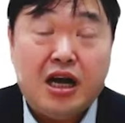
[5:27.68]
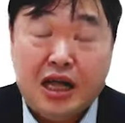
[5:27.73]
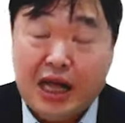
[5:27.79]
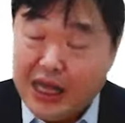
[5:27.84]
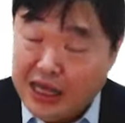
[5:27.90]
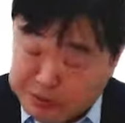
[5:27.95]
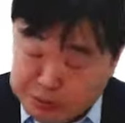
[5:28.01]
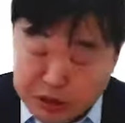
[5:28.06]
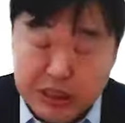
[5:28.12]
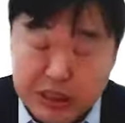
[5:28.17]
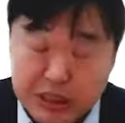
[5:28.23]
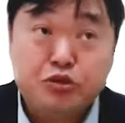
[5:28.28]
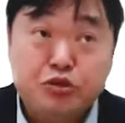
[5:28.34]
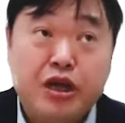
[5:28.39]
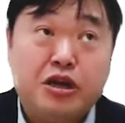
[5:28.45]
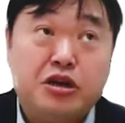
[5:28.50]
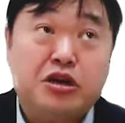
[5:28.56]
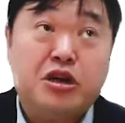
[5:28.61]

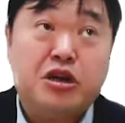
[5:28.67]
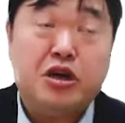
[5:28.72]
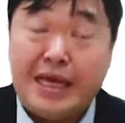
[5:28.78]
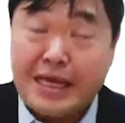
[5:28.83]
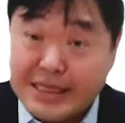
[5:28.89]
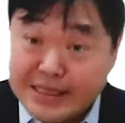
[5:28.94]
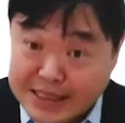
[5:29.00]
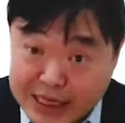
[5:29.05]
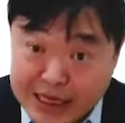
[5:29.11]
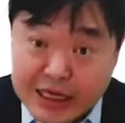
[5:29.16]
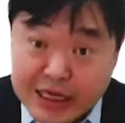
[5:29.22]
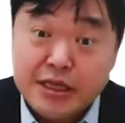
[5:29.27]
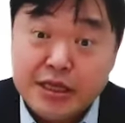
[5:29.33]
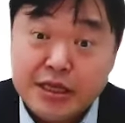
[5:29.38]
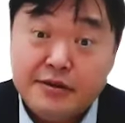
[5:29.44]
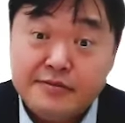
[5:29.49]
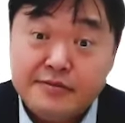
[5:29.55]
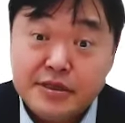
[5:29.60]
administrator
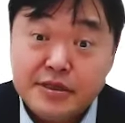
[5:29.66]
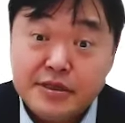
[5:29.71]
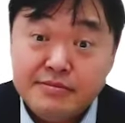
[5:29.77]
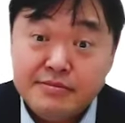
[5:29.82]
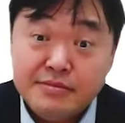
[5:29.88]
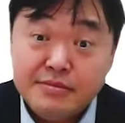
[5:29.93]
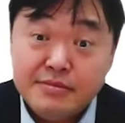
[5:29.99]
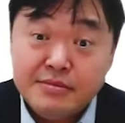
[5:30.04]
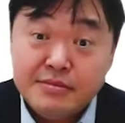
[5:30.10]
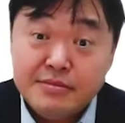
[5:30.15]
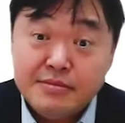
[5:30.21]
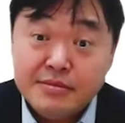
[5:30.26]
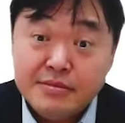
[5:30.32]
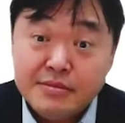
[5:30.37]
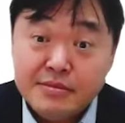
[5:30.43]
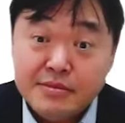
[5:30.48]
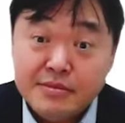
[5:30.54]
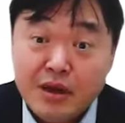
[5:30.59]
executives
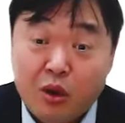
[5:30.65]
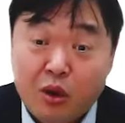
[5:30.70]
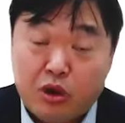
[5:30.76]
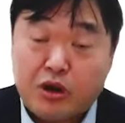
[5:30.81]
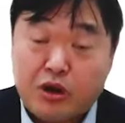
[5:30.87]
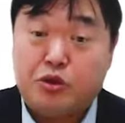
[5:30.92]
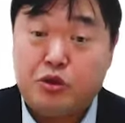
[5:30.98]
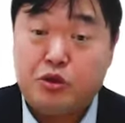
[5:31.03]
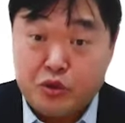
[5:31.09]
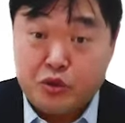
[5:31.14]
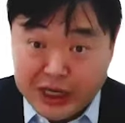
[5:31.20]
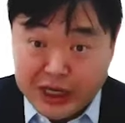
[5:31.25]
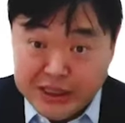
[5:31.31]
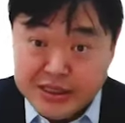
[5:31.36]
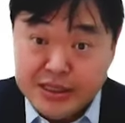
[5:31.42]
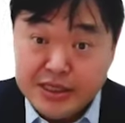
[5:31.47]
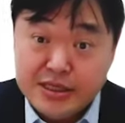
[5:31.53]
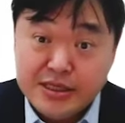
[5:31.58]
work through
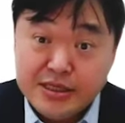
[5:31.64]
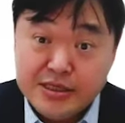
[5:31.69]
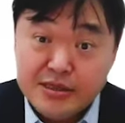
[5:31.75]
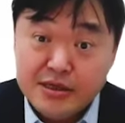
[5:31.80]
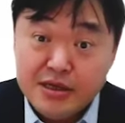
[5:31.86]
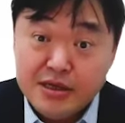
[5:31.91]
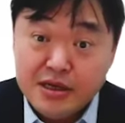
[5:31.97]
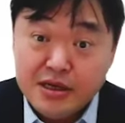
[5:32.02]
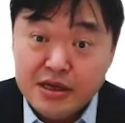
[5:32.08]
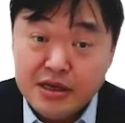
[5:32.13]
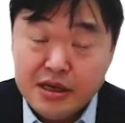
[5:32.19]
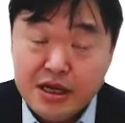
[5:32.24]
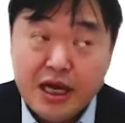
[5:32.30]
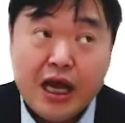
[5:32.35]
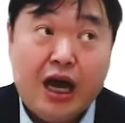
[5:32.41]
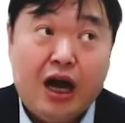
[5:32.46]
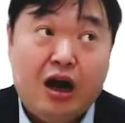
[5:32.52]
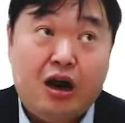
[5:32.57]
crisis,
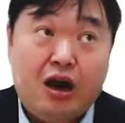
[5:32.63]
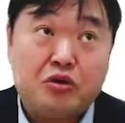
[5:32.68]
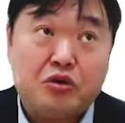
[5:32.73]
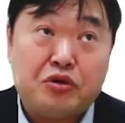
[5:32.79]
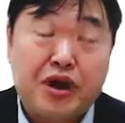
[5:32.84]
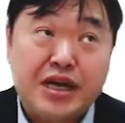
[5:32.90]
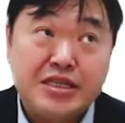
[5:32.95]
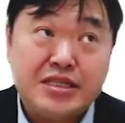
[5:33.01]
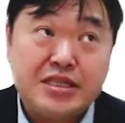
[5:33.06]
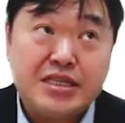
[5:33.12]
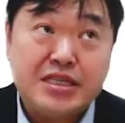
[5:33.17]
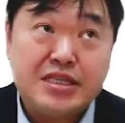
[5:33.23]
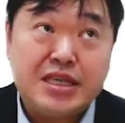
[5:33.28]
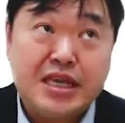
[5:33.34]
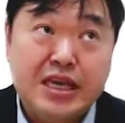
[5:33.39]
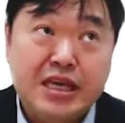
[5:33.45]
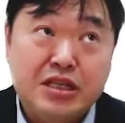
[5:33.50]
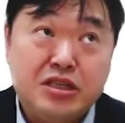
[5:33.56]
how crisis
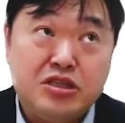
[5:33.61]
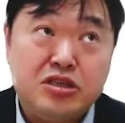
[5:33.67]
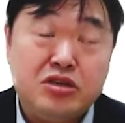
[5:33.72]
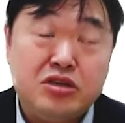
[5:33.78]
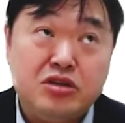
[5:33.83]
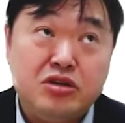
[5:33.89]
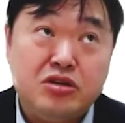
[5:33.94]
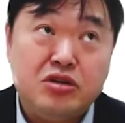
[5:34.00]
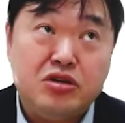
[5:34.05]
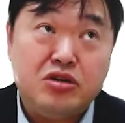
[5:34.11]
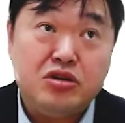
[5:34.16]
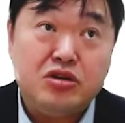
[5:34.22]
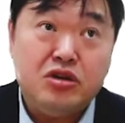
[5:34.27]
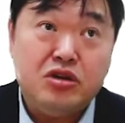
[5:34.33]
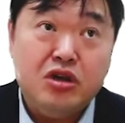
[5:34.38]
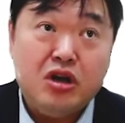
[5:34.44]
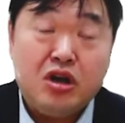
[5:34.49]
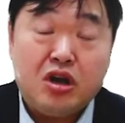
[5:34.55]
tend to
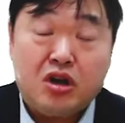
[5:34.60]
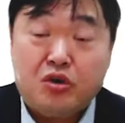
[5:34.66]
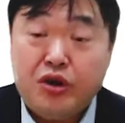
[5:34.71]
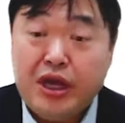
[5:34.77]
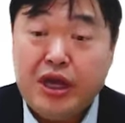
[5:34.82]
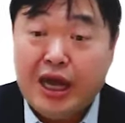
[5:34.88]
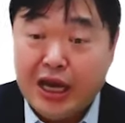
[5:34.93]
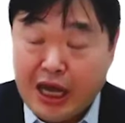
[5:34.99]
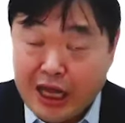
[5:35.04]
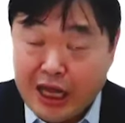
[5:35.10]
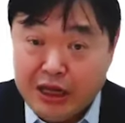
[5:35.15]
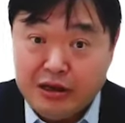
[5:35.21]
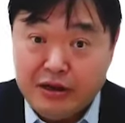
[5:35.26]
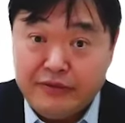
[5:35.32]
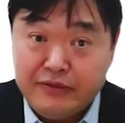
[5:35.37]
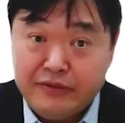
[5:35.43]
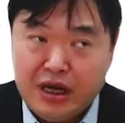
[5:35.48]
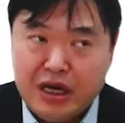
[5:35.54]
create a lot of
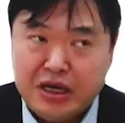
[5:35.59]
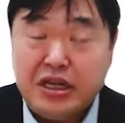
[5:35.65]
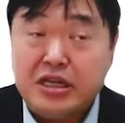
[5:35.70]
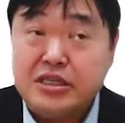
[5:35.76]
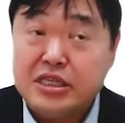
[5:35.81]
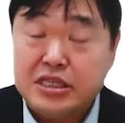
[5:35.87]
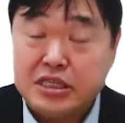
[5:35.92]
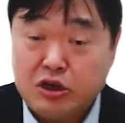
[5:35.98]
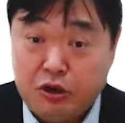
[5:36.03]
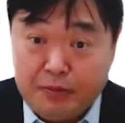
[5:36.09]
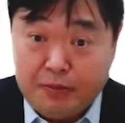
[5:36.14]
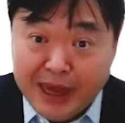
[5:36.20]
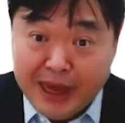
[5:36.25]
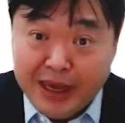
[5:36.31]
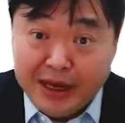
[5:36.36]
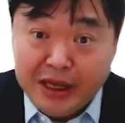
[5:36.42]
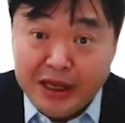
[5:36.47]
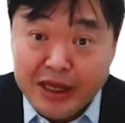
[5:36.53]
unnecessary
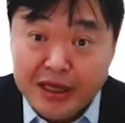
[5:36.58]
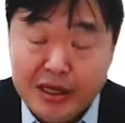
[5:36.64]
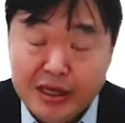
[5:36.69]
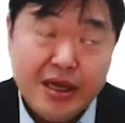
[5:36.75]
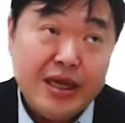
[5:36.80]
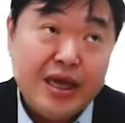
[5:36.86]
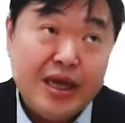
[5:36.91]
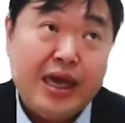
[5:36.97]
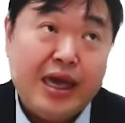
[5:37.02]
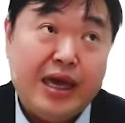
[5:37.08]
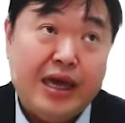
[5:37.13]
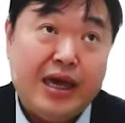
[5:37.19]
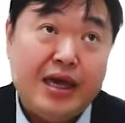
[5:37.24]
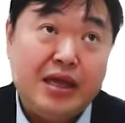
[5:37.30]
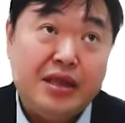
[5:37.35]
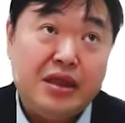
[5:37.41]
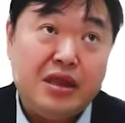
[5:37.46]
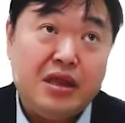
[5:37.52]
panic,
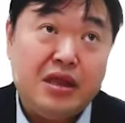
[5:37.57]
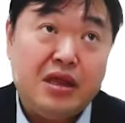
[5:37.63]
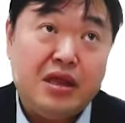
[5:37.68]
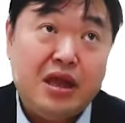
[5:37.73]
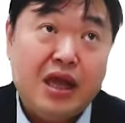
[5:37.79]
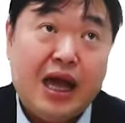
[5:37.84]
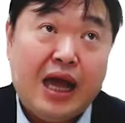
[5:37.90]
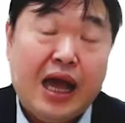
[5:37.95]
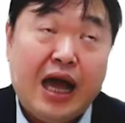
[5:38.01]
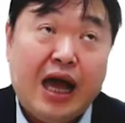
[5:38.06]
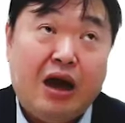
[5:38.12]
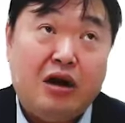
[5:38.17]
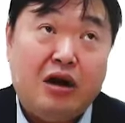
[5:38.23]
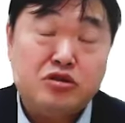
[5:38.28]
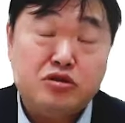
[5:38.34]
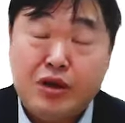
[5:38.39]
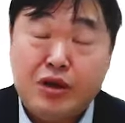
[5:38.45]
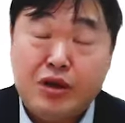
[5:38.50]
and how
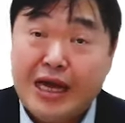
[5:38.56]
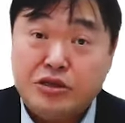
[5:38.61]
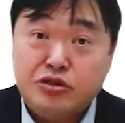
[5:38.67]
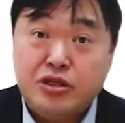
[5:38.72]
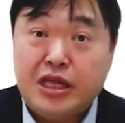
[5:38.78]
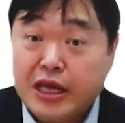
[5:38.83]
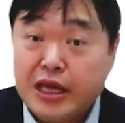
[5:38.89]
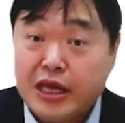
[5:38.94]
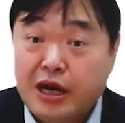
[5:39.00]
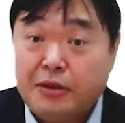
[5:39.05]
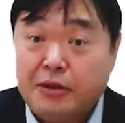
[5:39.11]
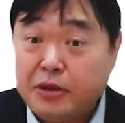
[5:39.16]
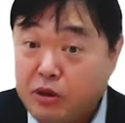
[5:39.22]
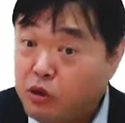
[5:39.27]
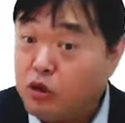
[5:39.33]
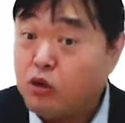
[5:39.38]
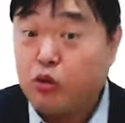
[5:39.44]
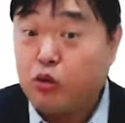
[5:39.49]
do actually a company
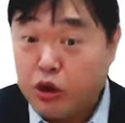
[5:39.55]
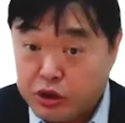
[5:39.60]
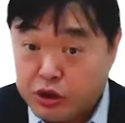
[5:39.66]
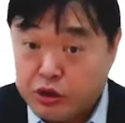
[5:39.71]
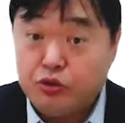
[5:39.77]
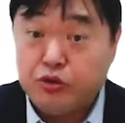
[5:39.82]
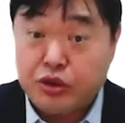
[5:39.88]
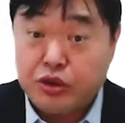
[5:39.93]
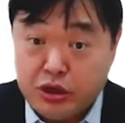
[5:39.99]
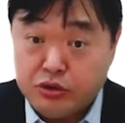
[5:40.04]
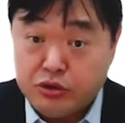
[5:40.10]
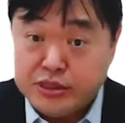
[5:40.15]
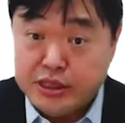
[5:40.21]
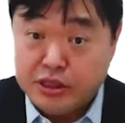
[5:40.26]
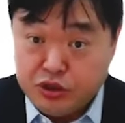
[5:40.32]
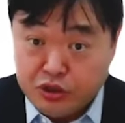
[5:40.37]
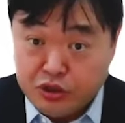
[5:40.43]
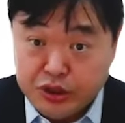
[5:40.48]
will work through those
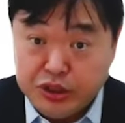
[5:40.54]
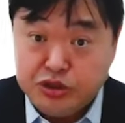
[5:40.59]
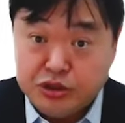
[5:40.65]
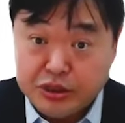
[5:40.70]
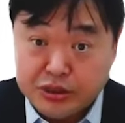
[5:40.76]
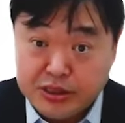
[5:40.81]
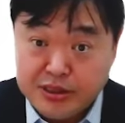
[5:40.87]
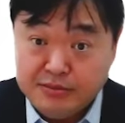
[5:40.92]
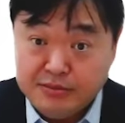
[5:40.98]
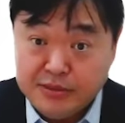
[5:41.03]
situations.